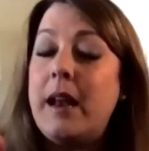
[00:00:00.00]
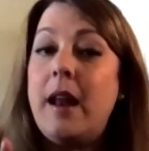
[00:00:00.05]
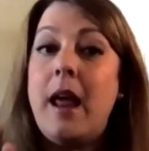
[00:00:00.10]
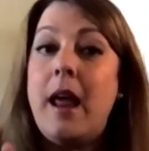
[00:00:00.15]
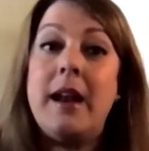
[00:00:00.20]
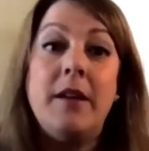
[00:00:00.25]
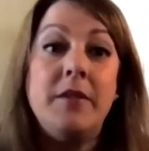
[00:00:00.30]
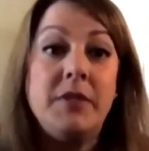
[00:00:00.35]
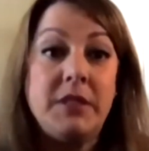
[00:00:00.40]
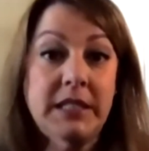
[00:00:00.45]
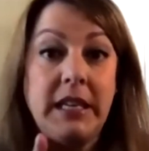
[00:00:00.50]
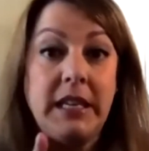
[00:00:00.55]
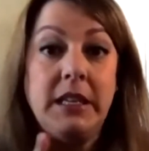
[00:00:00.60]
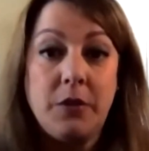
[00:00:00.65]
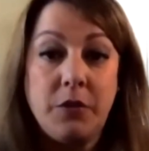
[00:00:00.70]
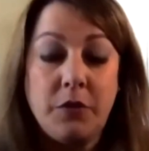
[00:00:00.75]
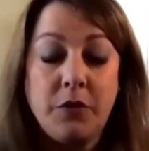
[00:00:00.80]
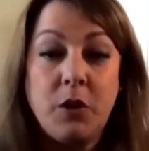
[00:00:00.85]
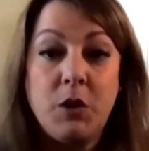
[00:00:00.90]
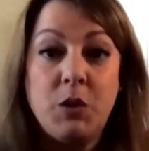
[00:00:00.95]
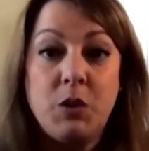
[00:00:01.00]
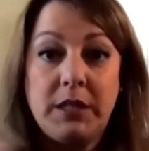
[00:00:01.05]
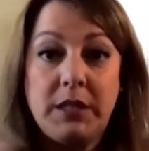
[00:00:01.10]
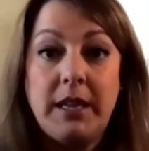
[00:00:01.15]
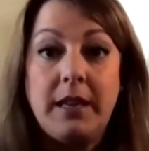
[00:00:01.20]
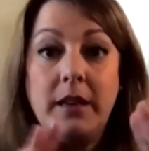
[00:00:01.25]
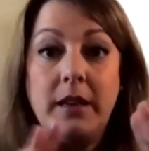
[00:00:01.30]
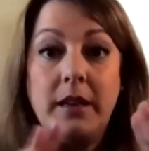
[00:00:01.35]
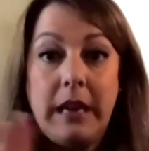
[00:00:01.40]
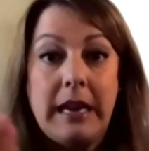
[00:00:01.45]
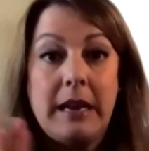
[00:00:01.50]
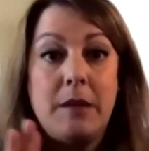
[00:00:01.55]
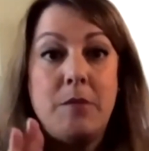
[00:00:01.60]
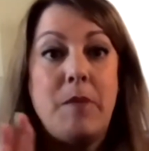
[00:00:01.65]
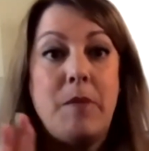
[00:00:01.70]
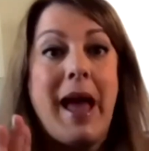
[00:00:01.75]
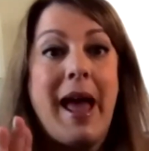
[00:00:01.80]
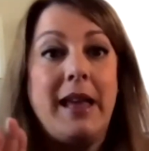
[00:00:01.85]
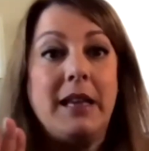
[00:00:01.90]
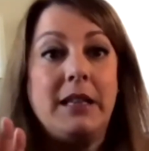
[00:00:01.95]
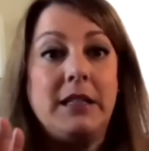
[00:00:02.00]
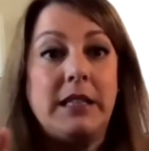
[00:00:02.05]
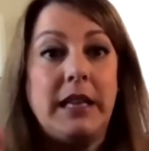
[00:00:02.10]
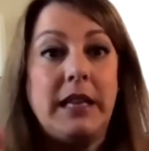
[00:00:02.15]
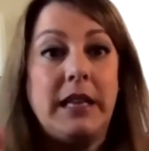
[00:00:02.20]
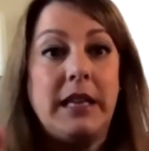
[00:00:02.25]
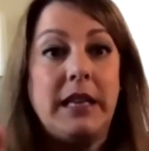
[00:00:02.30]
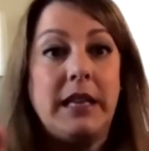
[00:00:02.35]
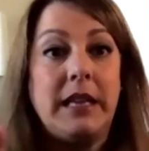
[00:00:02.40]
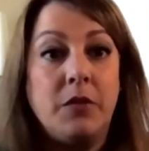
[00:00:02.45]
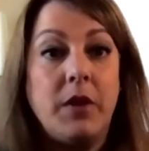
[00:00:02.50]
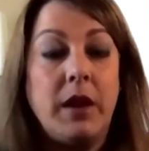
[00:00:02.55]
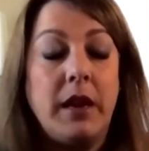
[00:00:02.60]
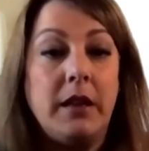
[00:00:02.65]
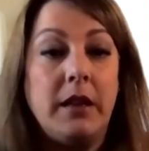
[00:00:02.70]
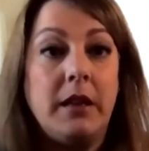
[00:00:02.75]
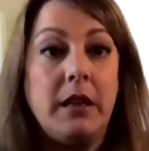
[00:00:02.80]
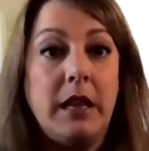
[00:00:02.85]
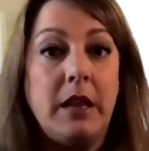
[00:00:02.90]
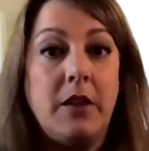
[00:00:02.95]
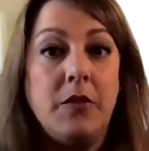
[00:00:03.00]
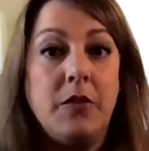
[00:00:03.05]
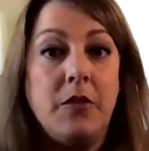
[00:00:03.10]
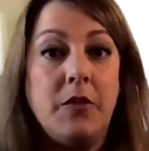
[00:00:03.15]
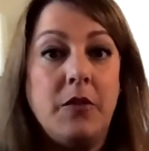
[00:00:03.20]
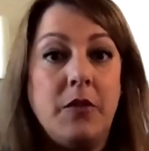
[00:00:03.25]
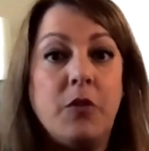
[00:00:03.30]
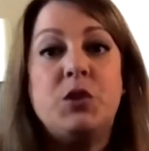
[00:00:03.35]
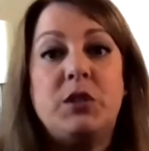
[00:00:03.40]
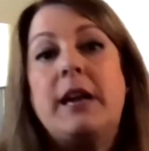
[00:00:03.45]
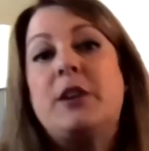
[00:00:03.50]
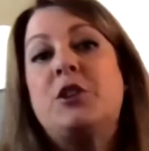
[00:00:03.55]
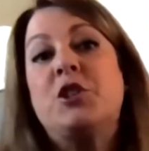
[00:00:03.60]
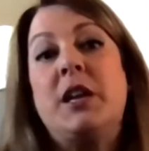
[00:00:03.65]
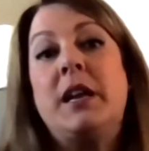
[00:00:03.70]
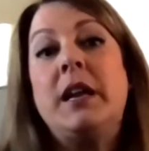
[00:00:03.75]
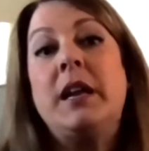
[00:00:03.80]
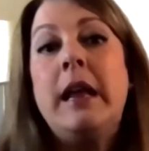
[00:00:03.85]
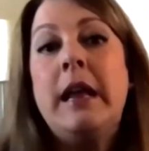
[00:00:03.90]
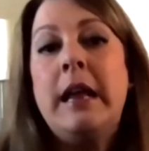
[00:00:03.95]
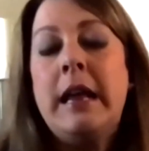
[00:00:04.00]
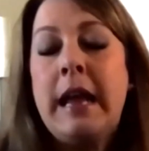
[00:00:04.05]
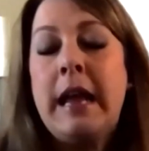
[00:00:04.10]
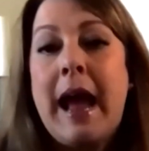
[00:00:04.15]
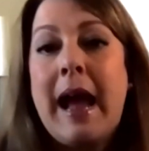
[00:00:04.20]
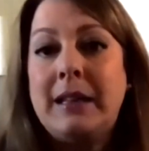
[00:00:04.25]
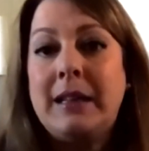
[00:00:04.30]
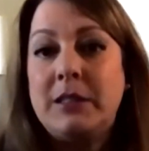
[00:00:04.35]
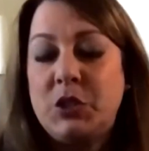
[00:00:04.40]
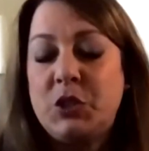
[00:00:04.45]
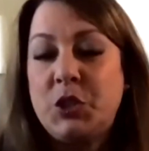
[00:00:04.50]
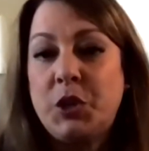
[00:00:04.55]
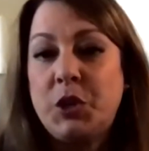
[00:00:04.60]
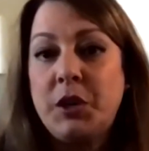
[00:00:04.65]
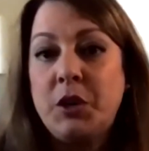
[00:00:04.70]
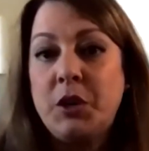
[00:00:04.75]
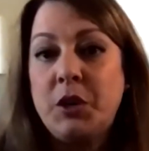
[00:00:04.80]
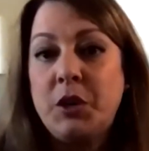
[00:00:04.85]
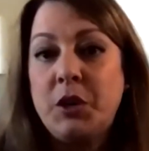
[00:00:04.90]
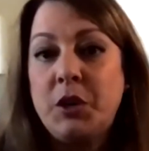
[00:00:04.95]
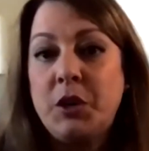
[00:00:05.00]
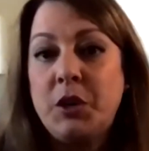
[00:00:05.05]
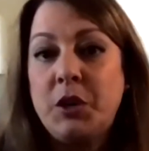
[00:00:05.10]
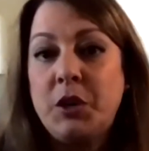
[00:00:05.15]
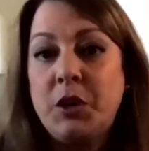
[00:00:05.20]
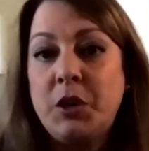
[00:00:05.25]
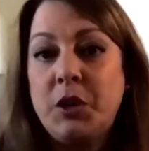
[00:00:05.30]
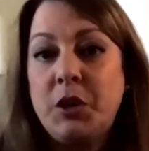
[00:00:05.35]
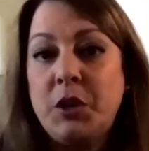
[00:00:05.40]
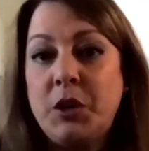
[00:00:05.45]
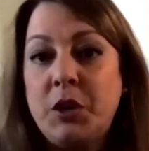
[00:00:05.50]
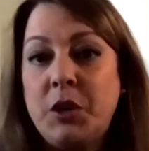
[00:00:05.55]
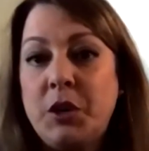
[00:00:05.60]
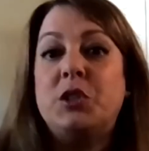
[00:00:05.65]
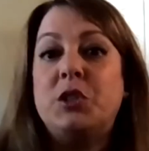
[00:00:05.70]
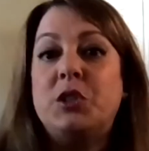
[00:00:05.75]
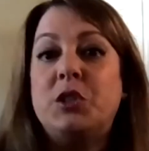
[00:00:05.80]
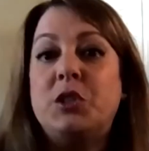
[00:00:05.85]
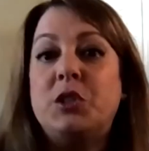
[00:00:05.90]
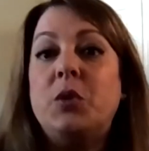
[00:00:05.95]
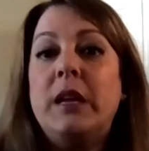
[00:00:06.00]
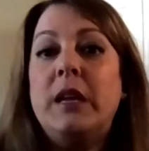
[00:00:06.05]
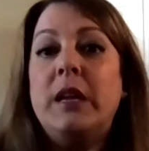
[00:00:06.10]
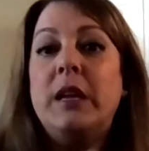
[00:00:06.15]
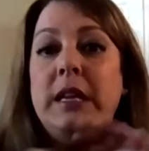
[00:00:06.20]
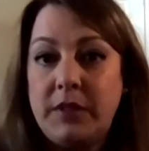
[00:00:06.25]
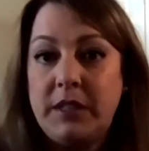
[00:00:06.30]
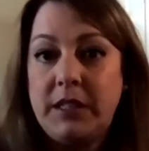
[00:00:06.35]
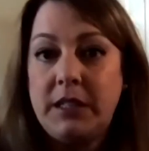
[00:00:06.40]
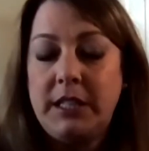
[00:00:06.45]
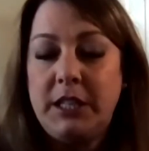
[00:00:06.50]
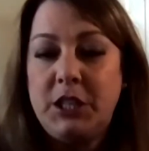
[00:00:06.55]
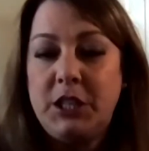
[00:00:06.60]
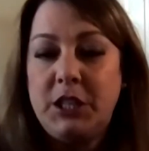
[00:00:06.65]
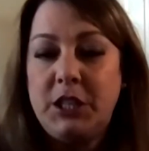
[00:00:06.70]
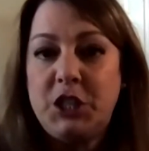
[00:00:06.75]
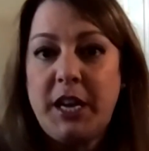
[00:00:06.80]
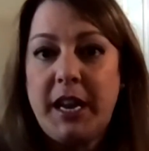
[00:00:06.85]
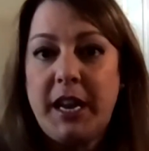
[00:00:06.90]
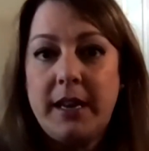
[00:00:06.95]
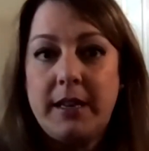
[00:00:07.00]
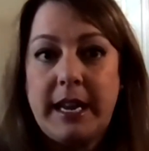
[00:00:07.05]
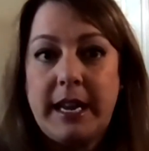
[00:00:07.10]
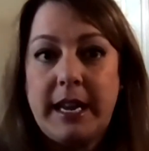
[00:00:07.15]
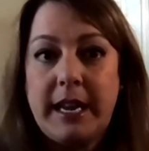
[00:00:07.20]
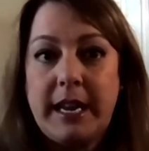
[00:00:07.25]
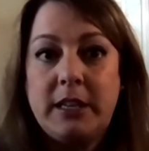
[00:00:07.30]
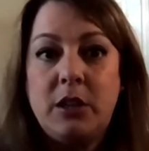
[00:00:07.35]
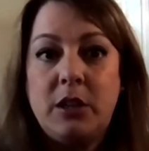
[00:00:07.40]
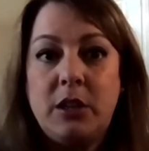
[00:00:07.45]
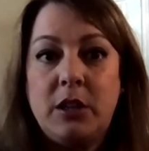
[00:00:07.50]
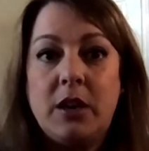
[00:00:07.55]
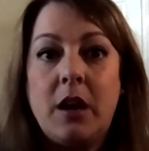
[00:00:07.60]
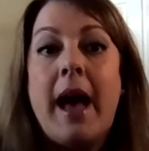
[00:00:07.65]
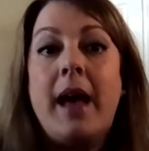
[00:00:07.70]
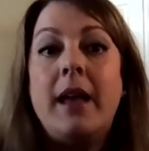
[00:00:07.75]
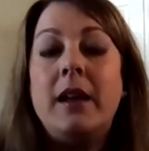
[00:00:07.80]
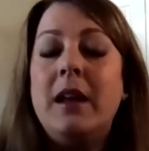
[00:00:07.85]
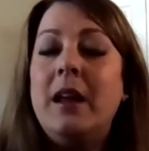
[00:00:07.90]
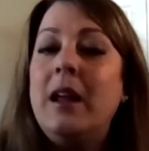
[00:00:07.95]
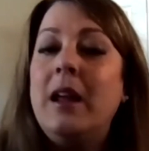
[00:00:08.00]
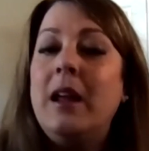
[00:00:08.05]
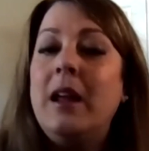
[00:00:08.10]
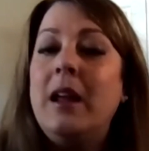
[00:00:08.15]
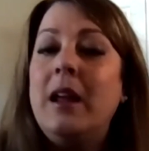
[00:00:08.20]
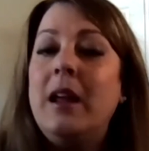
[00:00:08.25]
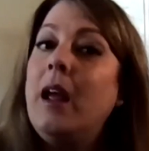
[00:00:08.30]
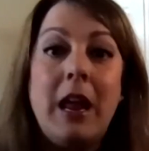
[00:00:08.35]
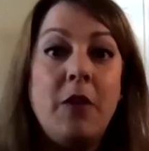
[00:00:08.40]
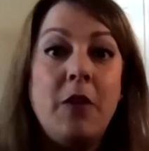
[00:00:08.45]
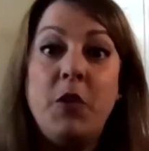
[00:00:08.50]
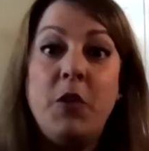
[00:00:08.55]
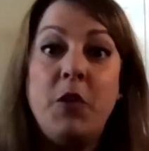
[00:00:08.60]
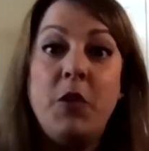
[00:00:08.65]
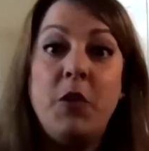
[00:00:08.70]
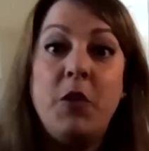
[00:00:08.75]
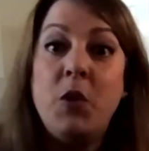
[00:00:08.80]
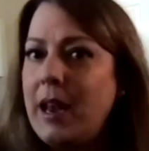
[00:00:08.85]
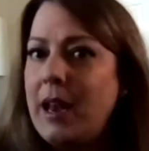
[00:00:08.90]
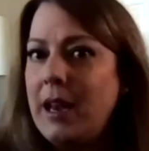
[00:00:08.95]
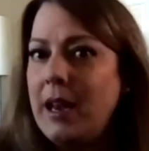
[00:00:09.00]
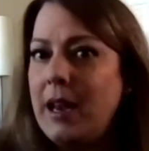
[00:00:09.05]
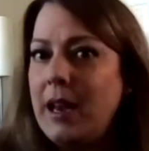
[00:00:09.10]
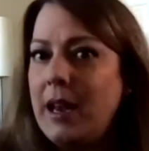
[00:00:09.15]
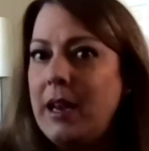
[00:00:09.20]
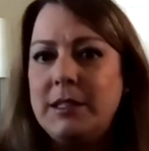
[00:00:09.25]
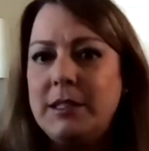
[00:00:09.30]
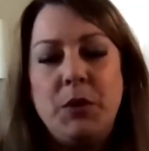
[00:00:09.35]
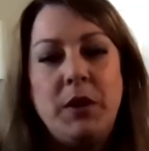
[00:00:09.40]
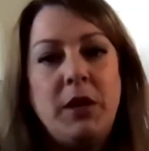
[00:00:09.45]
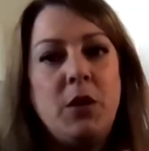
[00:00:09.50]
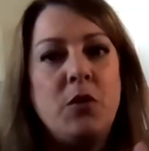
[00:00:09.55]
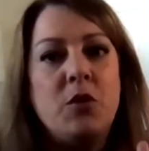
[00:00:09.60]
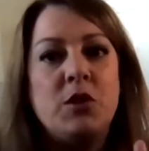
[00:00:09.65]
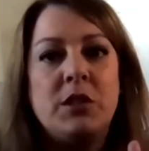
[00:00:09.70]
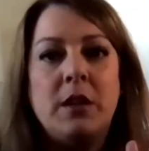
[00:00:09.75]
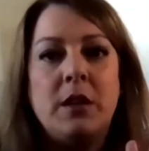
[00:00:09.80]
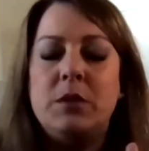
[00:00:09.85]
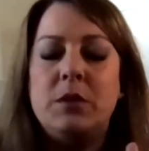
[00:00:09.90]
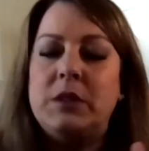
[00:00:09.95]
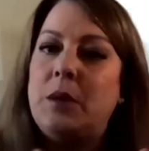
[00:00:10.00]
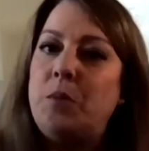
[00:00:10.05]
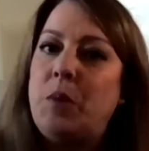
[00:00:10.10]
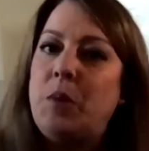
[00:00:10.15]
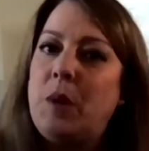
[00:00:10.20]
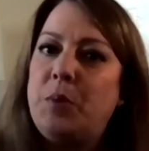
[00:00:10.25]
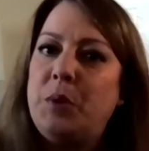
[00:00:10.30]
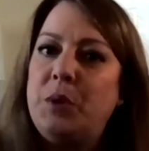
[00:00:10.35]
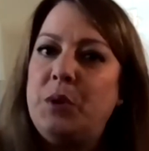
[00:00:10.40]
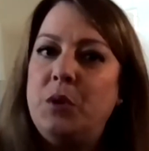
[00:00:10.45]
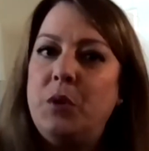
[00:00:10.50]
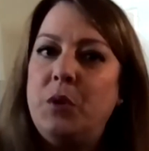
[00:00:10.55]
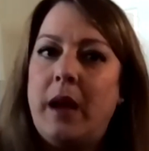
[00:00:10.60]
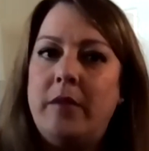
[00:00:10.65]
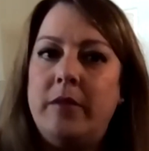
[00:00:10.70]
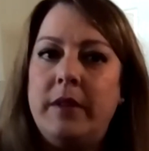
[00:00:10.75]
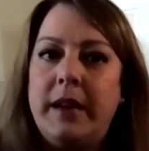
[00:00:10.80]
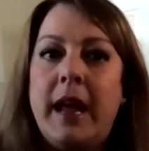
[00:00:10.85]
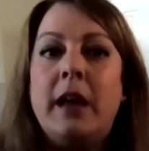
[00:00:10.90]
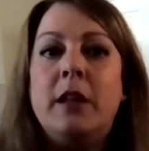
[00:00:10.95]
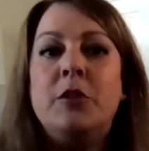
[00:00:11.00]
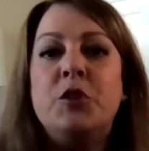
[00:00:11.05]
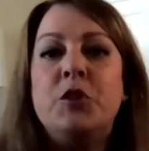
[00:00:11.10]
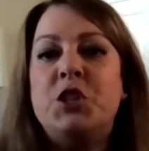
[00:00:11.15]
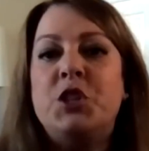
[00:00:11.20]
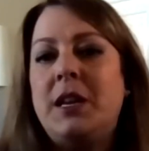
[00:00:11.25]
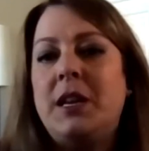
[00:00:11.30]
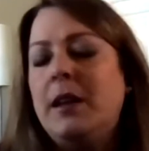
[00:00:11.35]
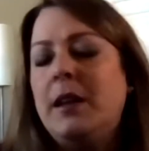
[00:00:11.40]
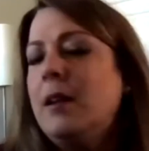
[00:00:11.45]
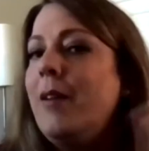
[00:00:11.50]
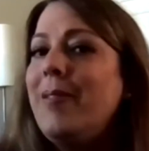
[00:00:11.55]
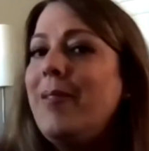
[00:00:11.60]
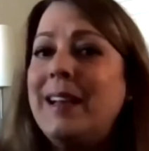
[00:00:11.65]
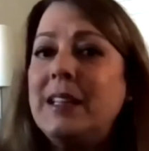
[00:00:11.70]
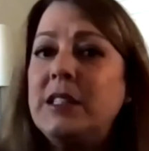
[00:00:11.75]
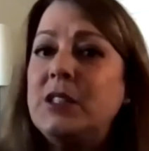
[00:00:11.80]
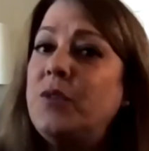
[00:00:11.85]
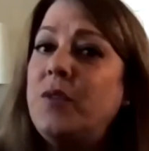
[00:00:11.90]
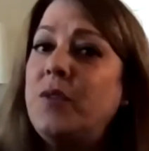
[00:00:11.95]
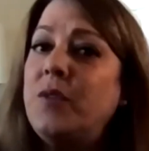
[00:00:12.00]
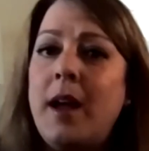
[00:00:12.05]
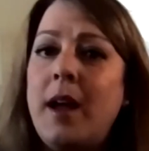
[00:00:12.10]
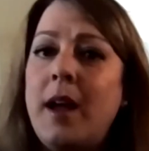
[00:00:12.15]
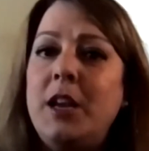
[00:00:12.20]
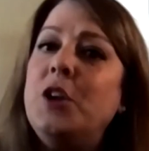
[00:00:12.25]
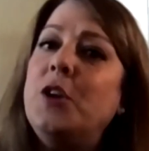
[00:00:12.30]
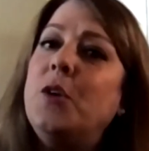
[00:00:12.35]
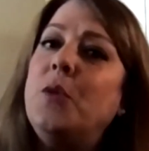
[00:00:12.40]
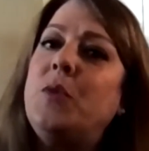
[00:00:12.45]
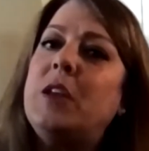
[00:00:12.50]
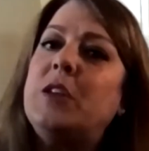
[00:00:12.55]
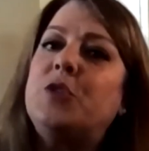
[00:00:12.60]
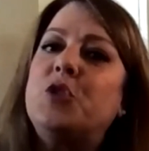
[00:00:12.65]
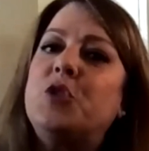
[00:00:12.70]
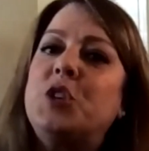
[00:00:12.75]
And I've seen it frozen in bags in the freezer section at certain grocery stores. So definitely take a look on that. If you can't eat nuts, we know there's some people who have an allergy. That's fine.